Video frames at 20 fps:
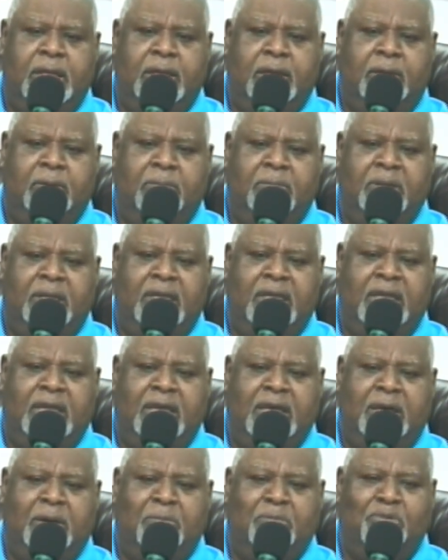being
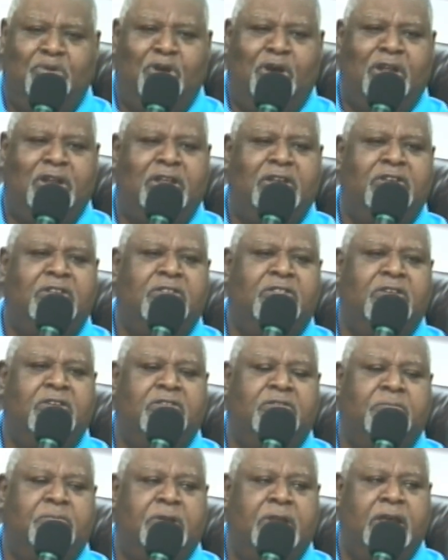uh, brought into
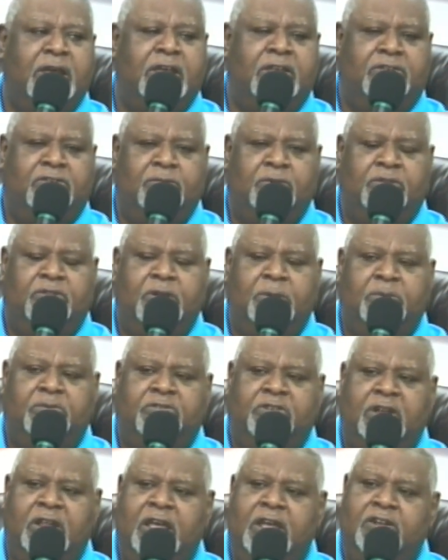this place where there was
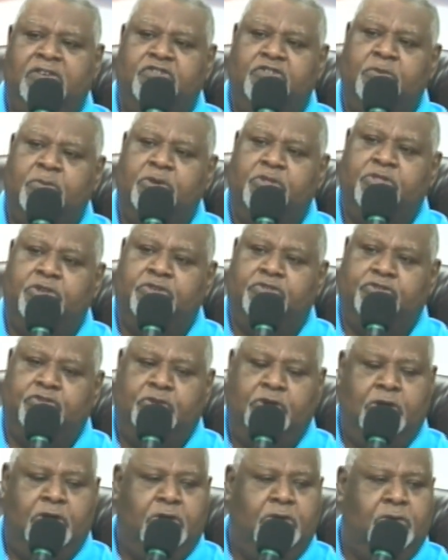an angel with a
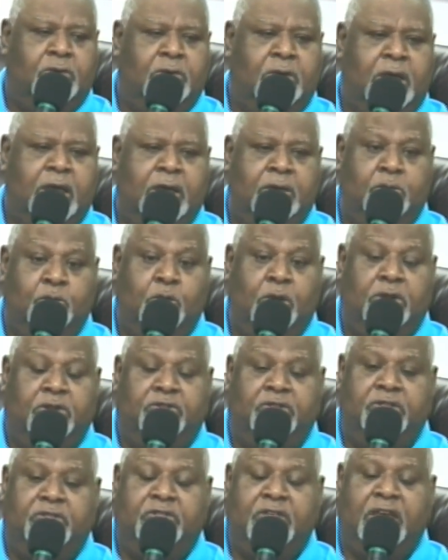scroll, and one of
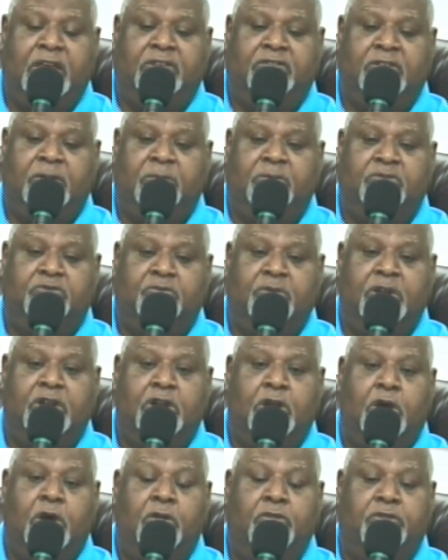the things that was written
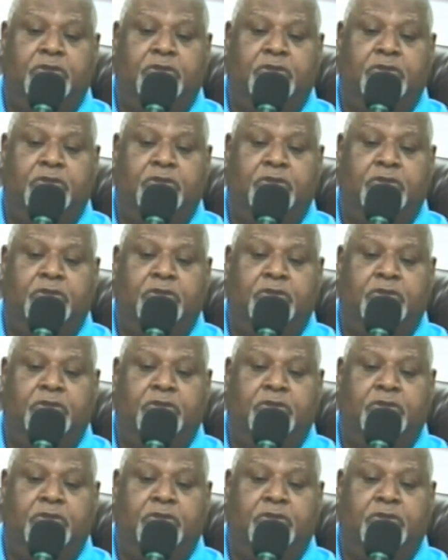on the